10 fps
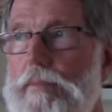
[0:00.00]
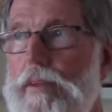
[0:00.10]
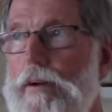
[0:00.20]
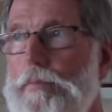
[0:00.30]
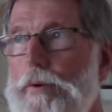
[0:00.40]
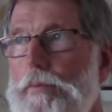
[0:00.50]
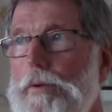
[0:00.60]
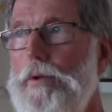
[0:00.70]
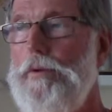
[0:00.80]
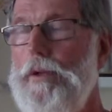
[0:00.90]
There are
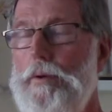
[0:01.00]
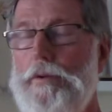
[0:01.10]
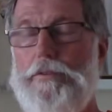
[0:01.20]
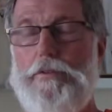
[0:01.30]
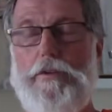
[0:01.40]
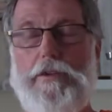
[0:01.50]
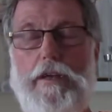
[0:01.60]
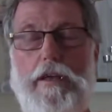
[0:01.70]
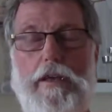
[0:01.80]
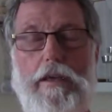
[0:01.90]
probably only about
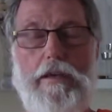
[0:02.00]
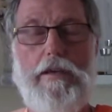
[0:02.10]
30